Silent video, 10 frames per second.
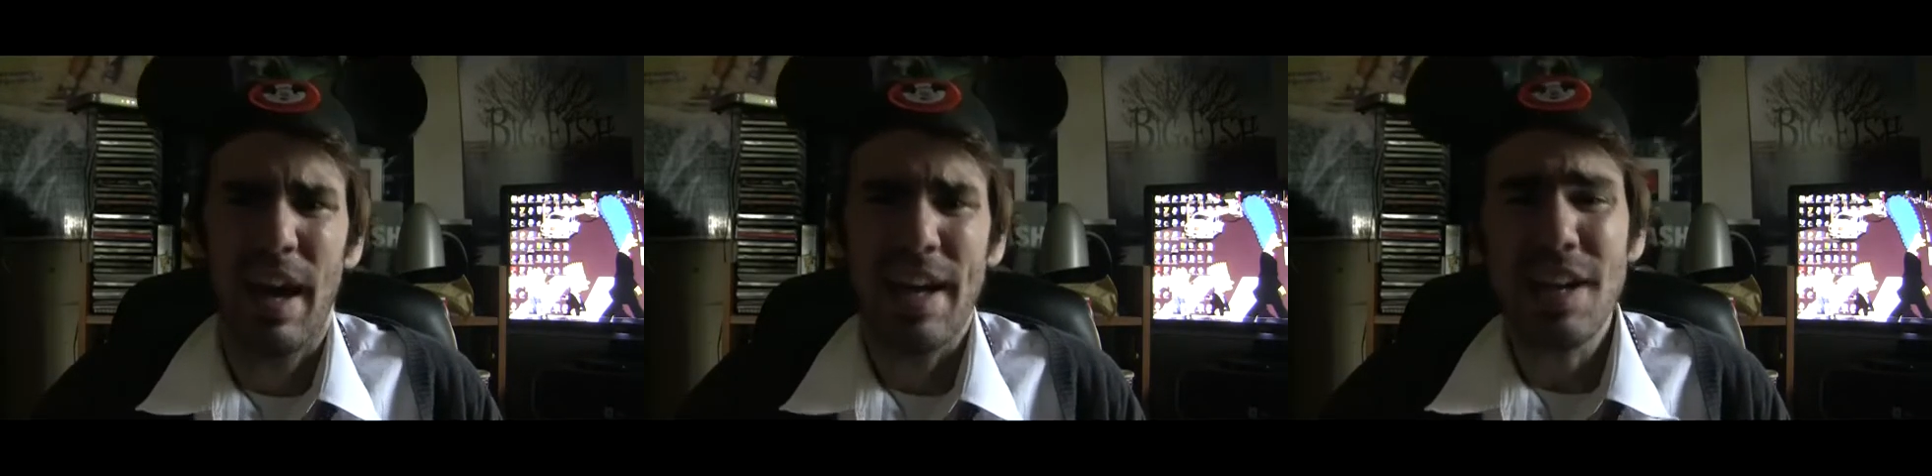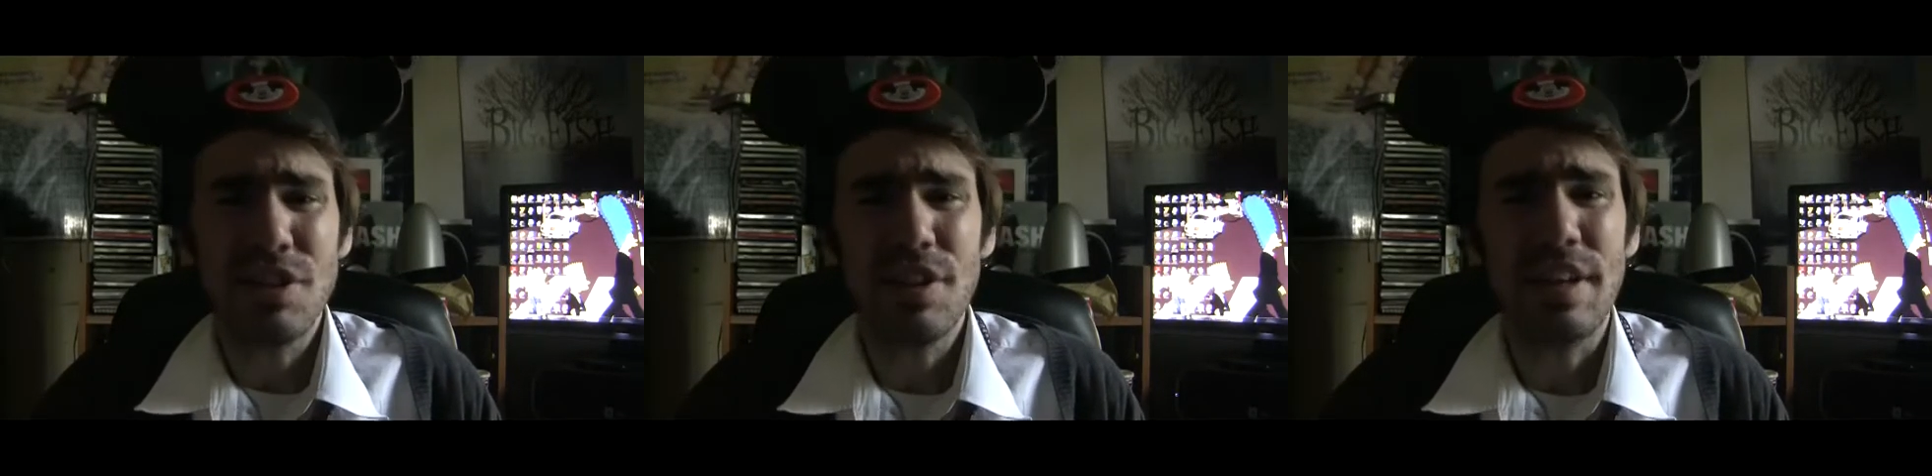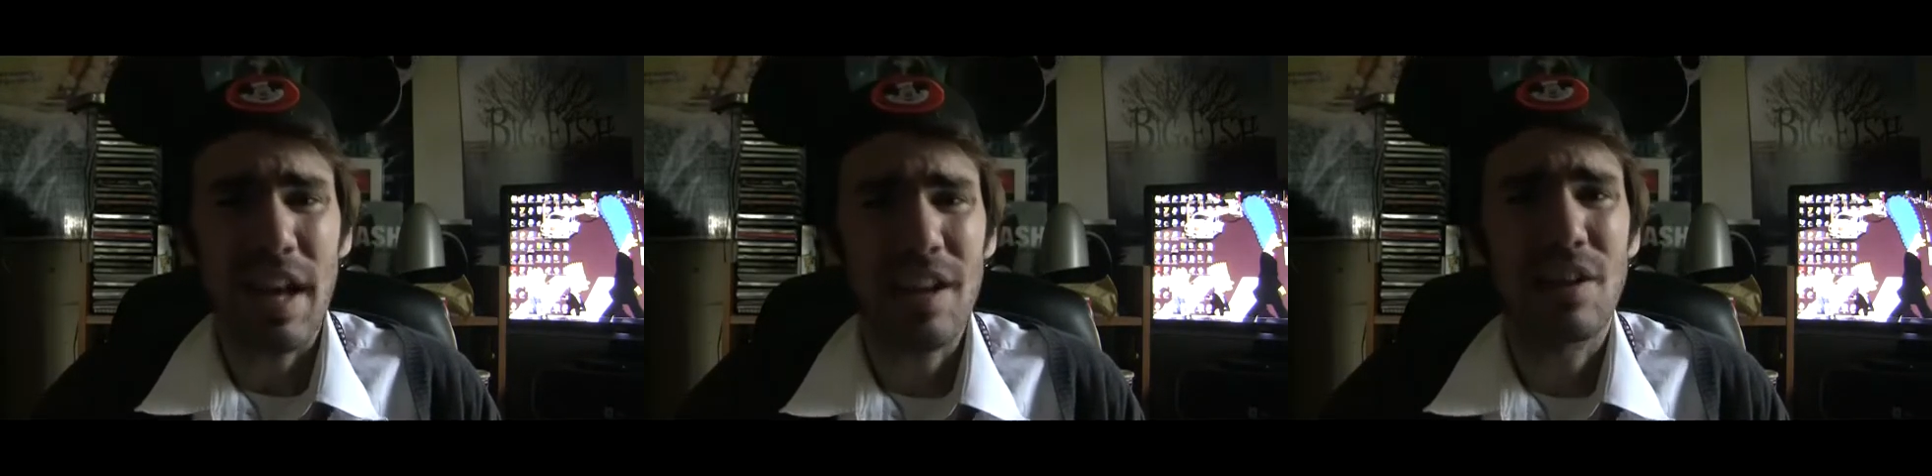I actually
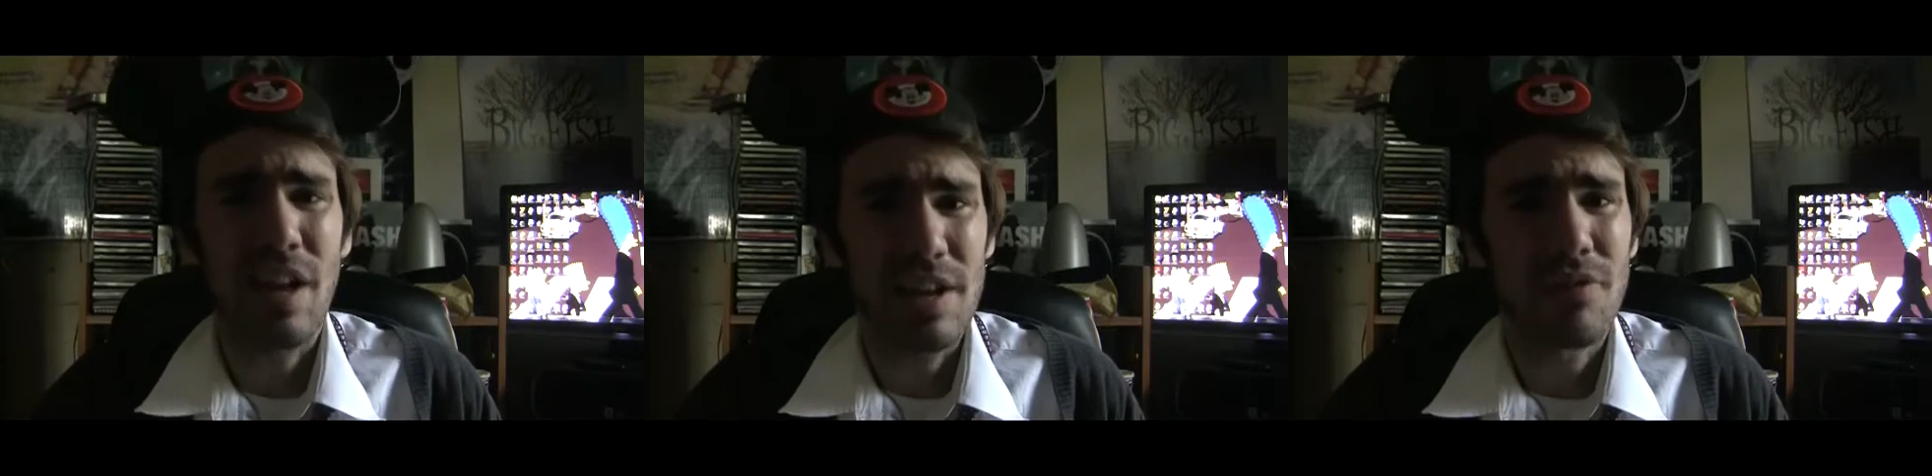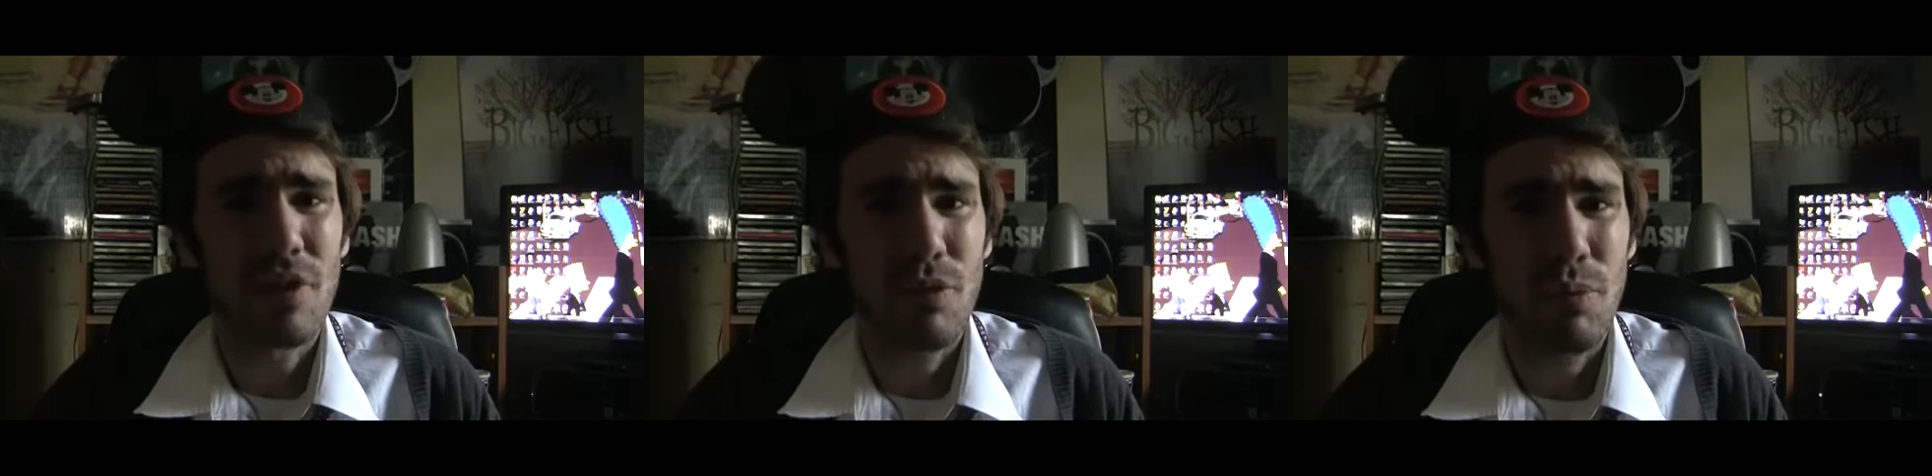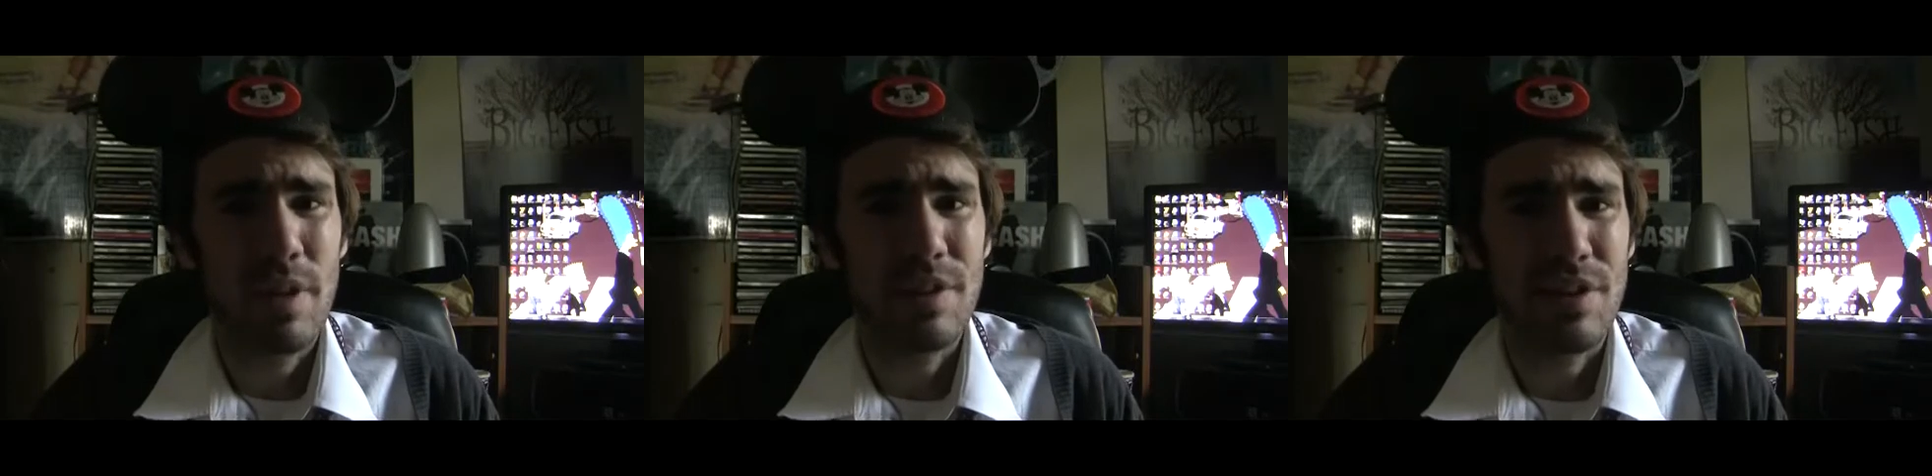got a lot of
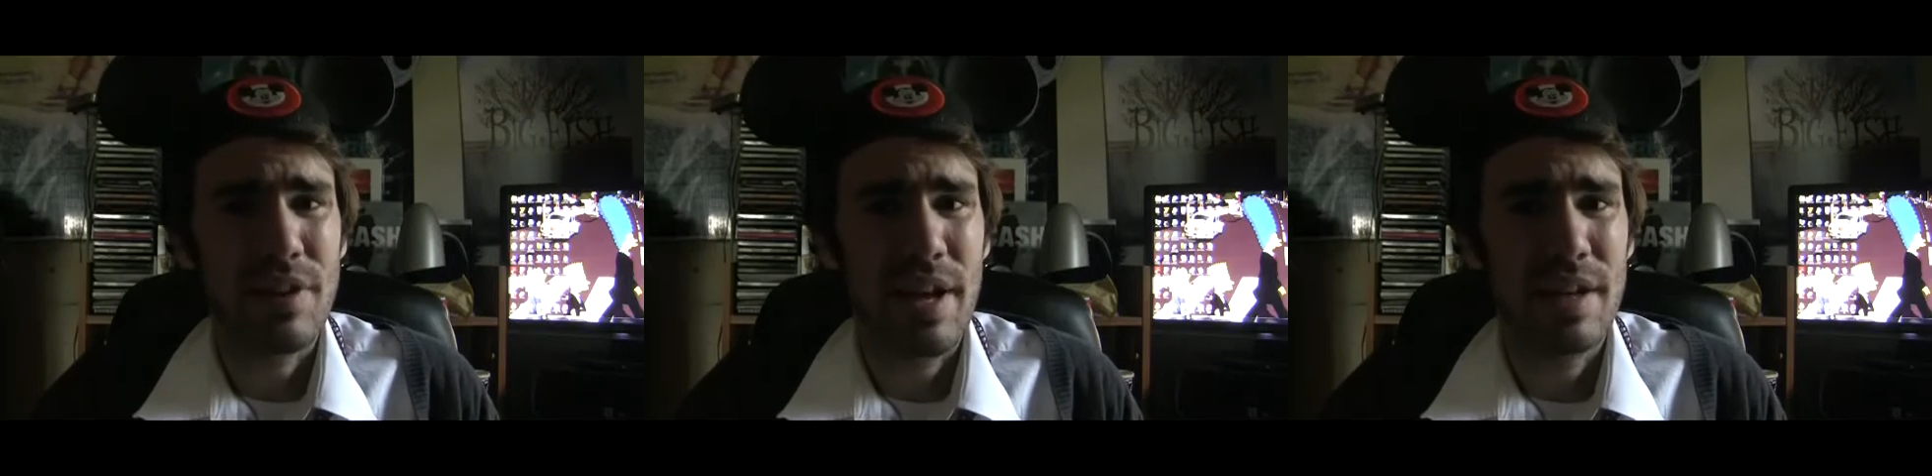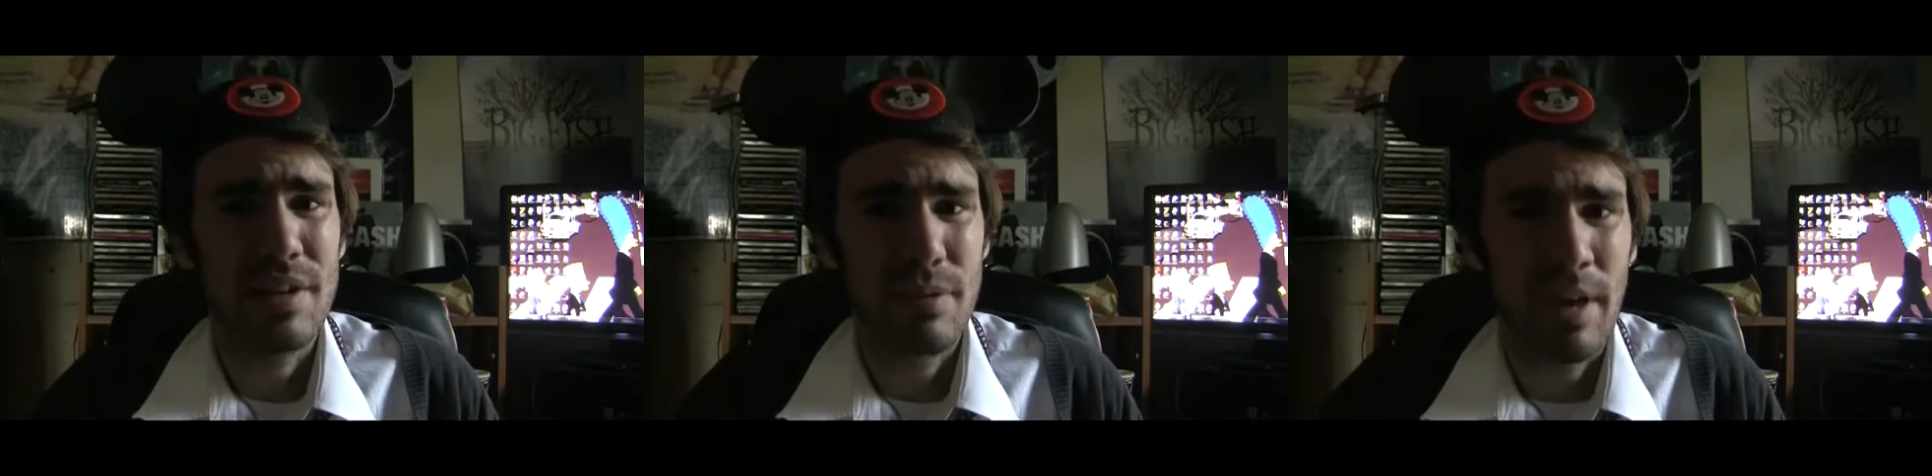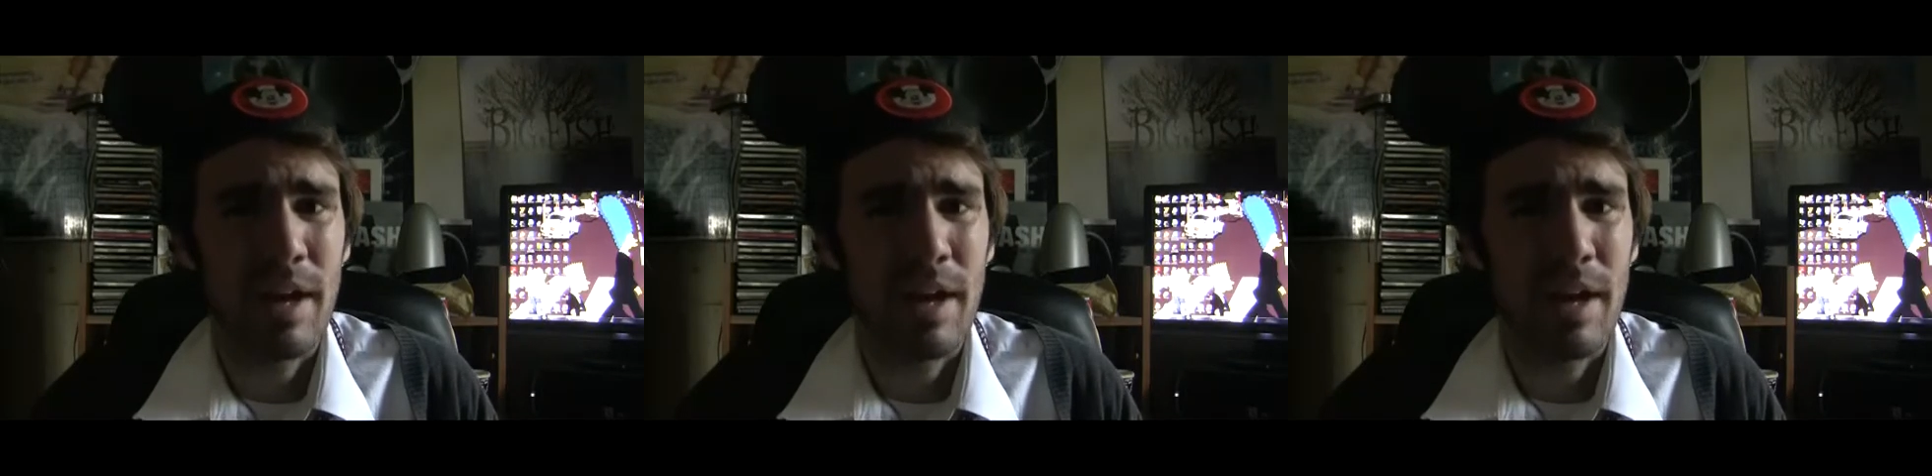requests that